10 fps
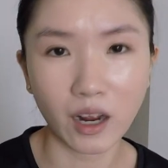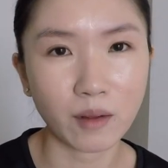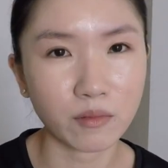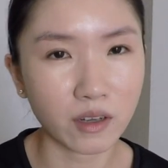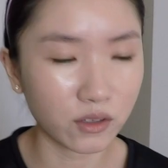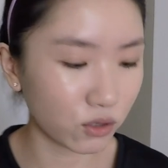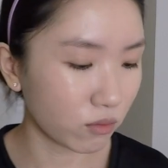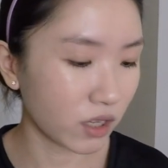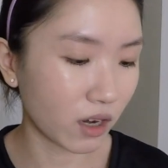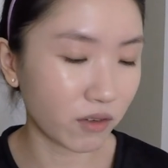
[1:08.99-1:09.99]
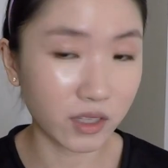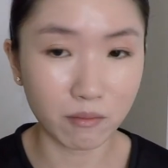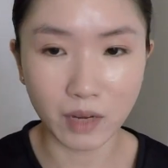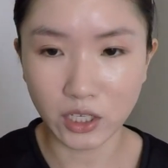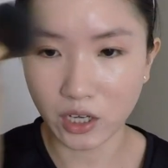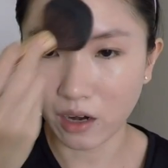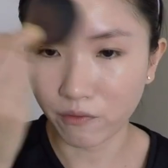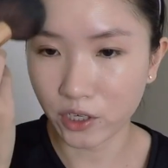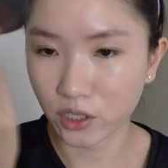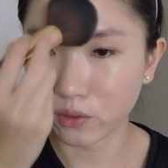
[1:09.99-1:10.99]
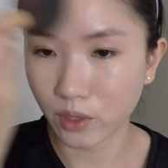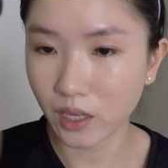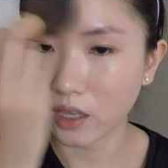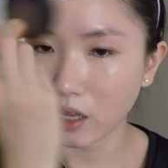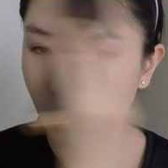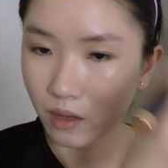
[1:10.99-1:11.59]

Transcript: I'm assuming there isn't much coverage to it.